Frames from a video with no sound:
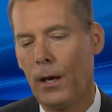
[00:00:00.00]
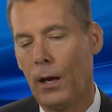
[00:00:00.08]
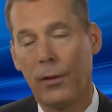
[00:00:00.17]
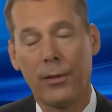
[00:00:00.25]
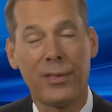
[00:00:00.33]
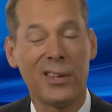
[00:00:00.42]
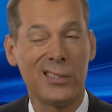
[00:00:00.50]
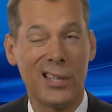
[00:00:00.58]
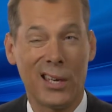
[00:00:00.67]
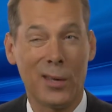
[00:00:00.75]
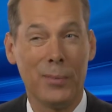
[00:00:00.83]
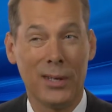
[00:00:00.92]
Other things
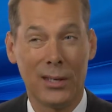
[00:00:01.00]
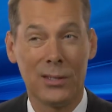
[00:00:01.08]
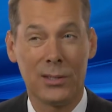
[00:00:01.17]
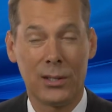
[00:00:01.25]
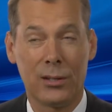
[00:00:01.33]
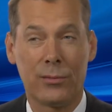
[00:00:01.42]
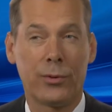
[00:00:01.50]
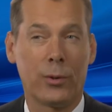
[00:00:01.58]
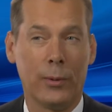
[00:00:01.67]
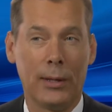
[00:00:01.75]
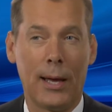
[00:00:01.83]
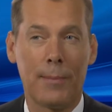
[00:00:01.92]
that can be considered for
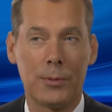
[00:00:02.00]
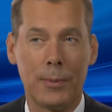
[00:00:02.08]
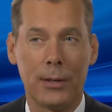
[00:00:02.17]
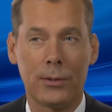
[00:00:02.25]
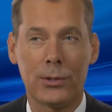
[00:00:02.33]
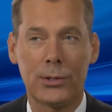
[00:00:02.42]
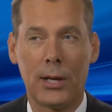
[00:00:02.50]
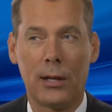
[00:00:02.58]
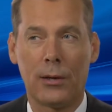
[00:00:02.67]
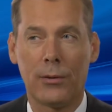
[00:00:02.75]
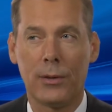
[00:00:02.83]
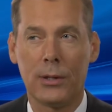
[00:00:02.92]
relapse mantle cell
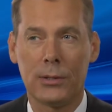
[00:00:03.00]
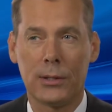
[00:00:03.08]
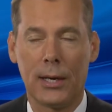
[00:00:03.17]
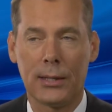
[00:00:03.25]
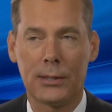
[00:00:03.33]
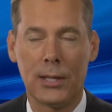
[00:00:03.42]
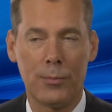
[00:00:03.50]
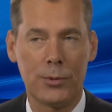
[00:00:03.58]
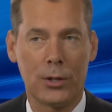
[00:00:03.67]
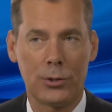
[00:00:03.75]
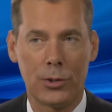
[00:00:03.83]
are things like stem cell